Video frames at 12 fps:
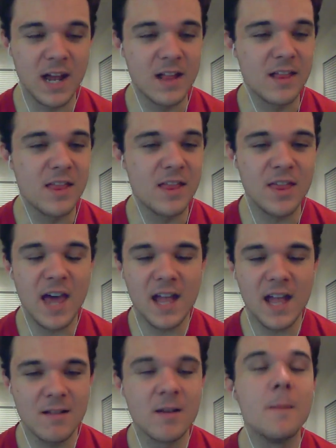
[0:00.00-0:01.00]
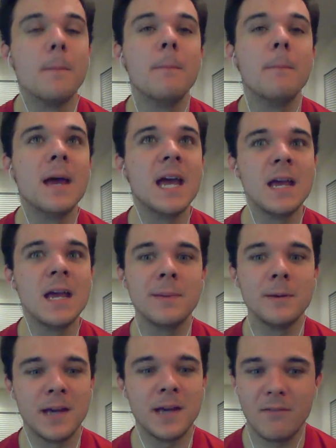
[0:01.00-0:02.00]
And then
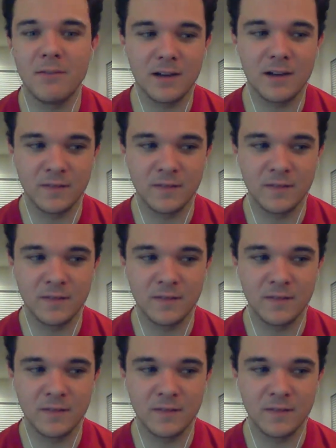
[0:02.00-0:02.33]
maybe we have like